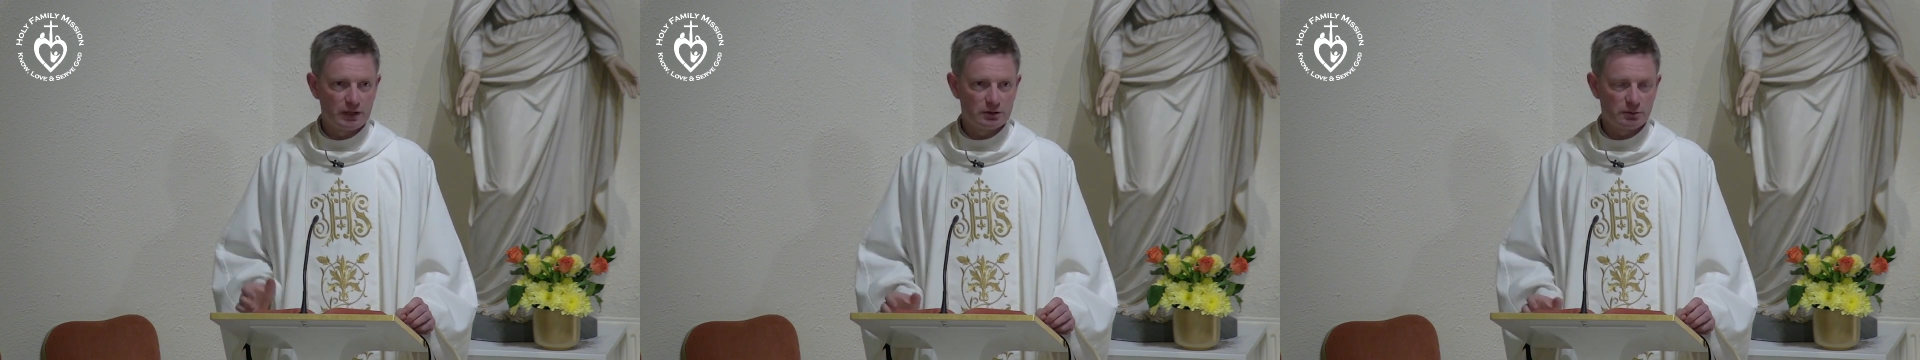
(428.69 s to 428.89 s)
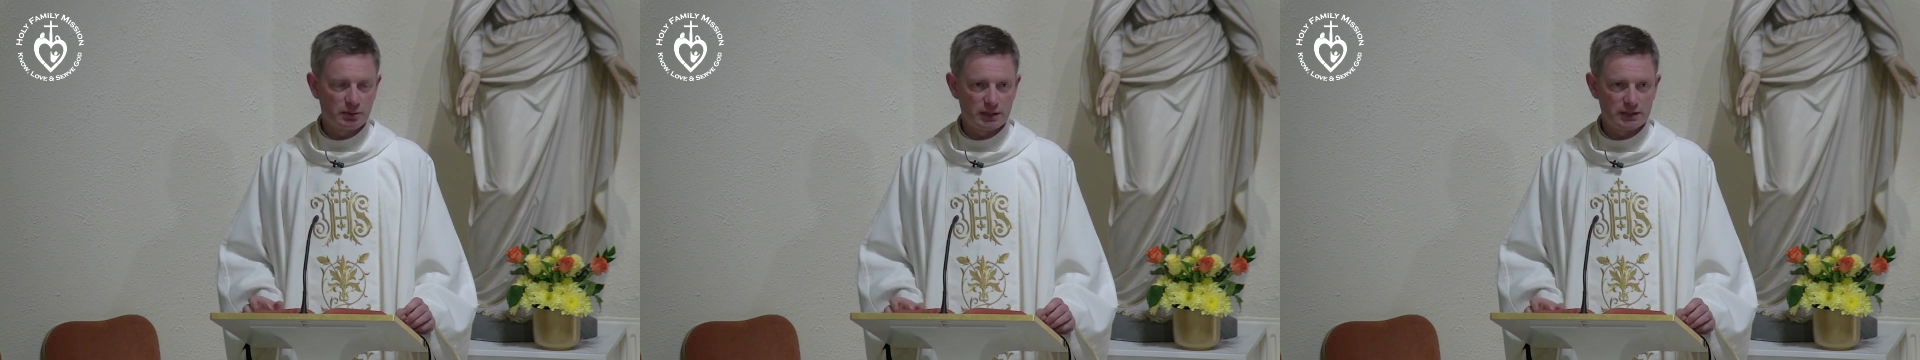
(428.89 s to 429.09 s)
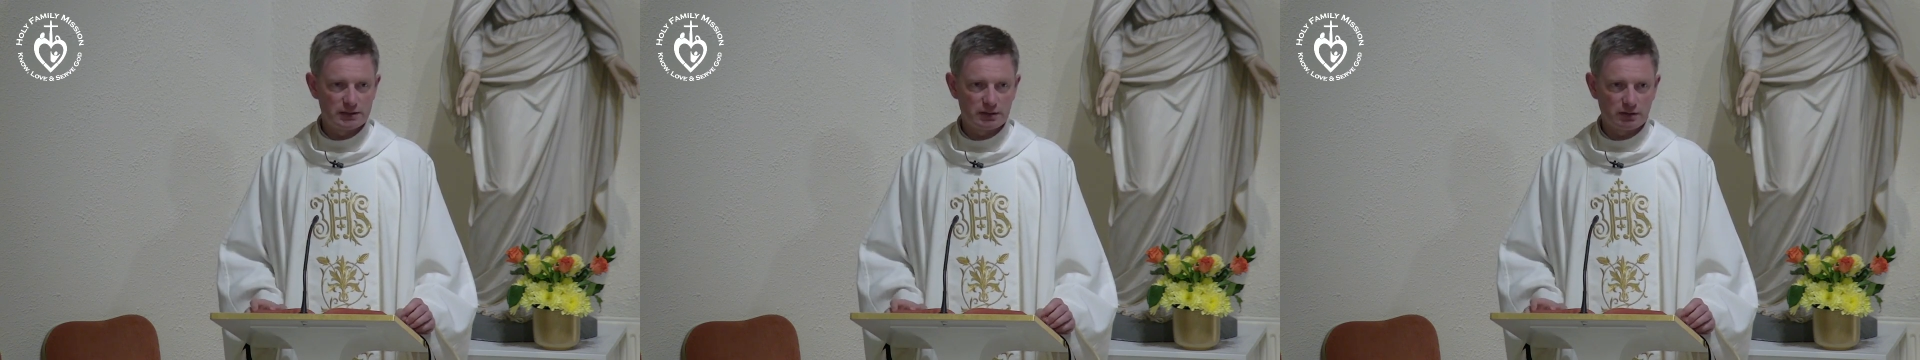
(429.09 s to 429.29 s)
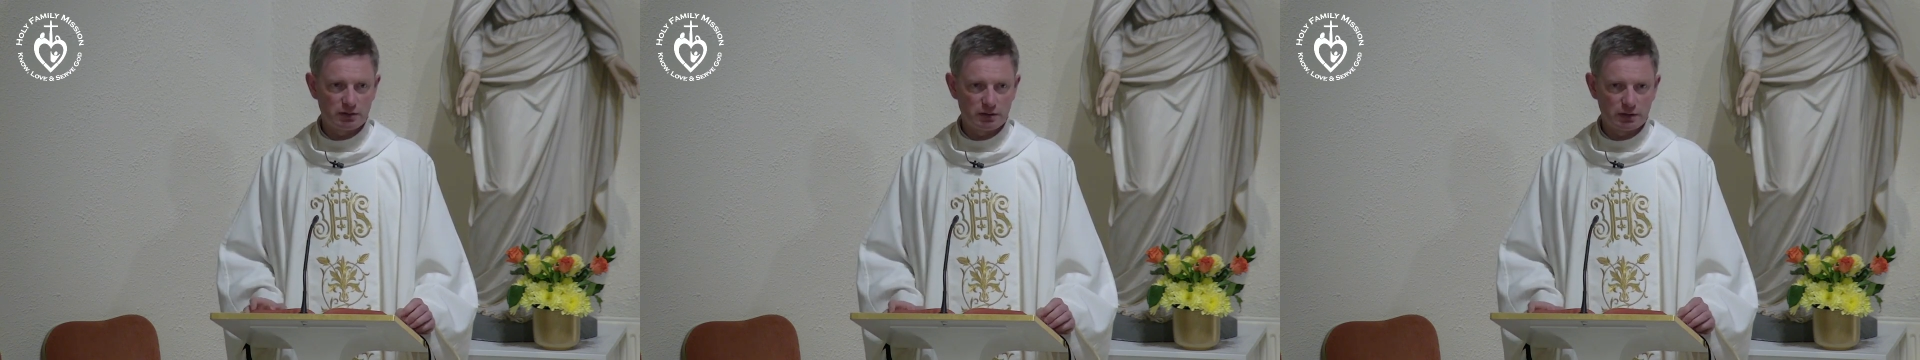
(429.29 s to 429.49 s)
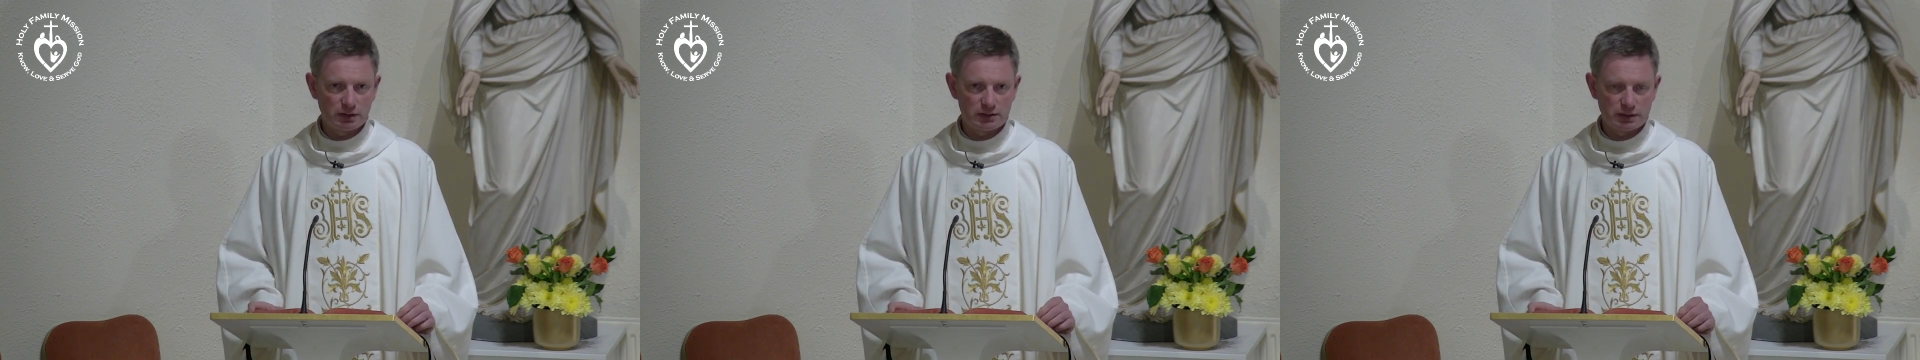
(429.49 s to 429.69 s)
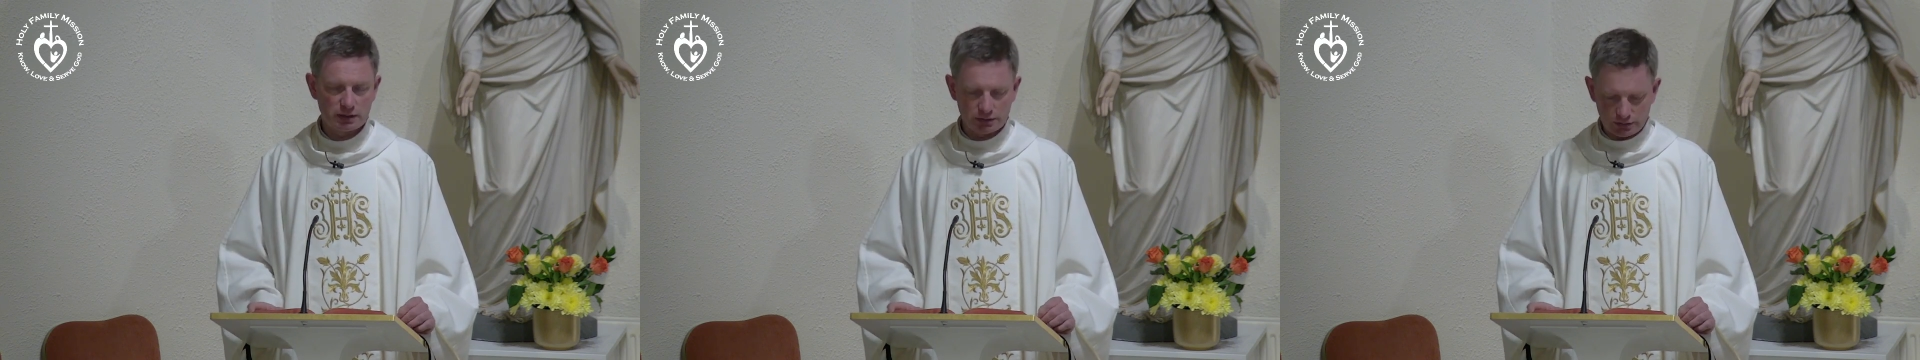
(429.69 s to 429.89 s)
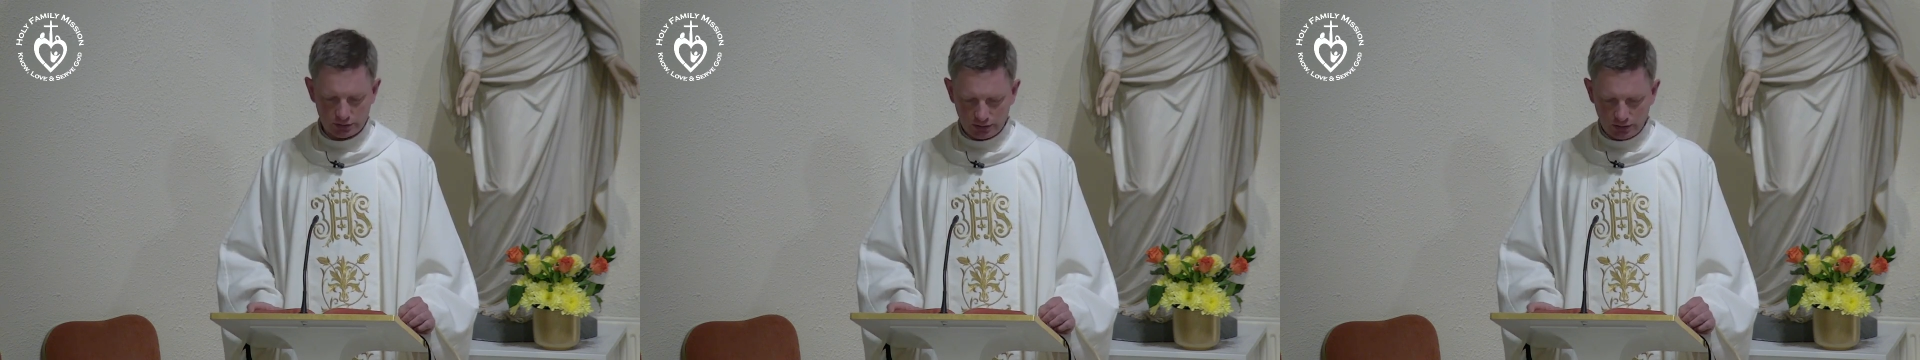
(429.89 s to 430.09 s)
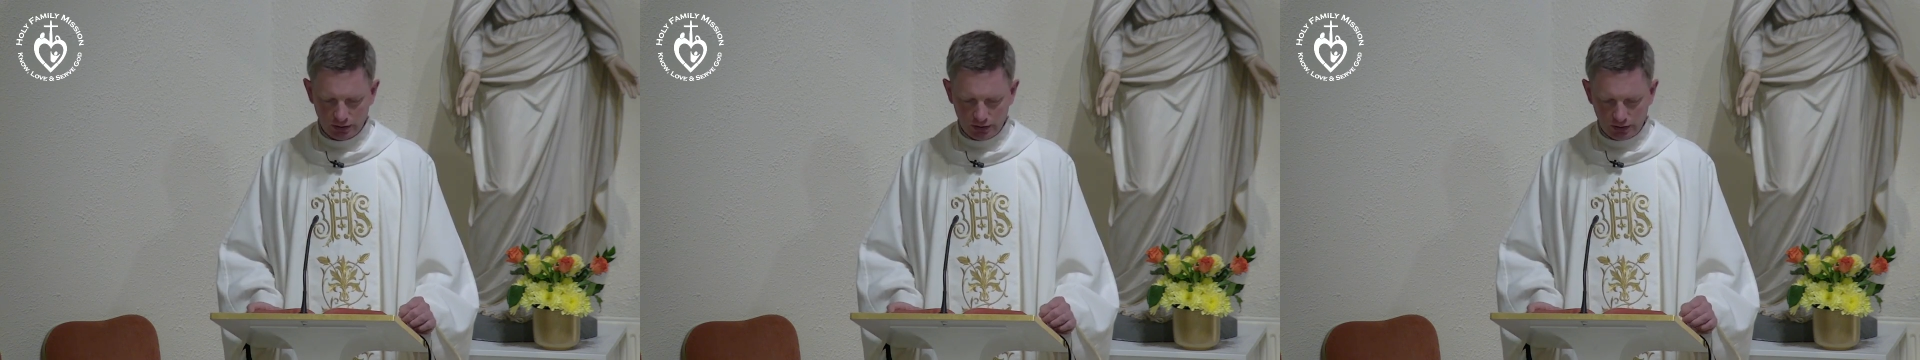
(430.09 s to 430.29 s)
to place the Lord at the centre
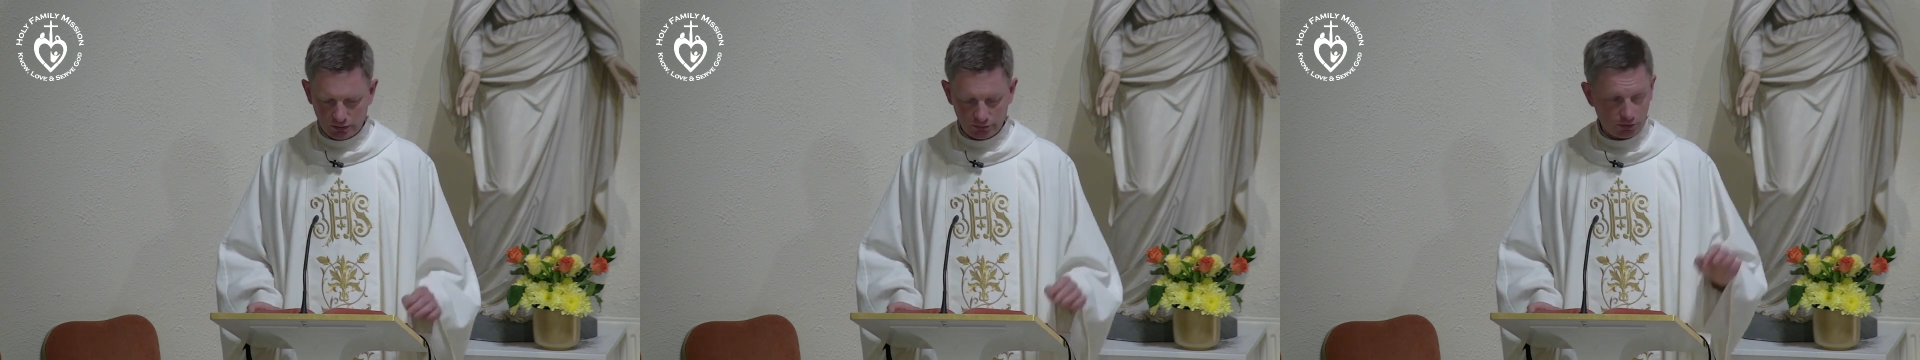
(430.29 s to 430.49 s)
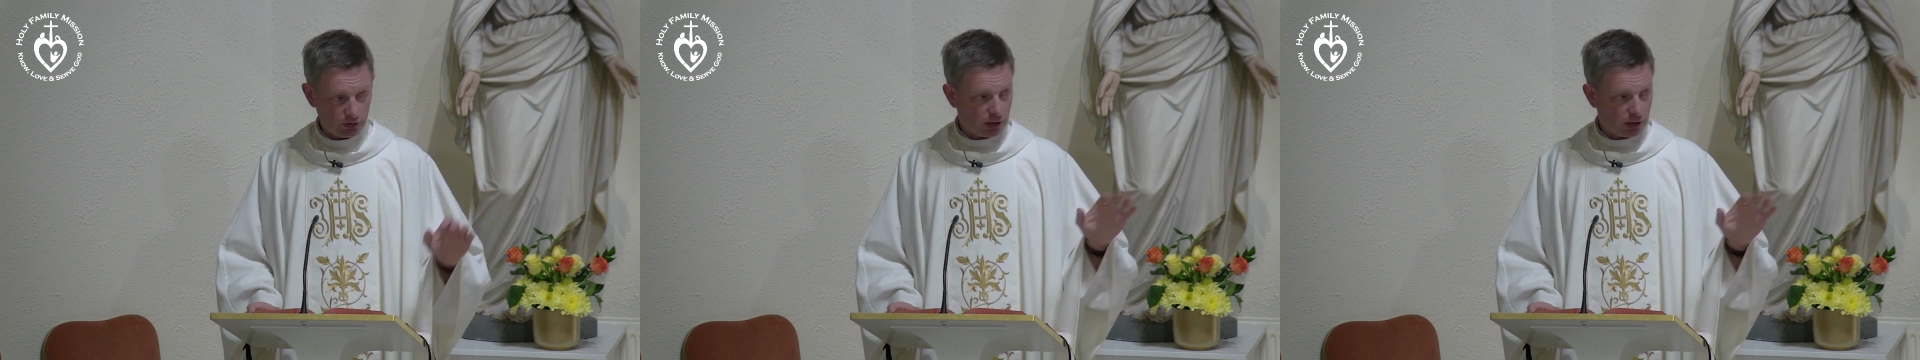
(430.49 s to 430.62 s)
of our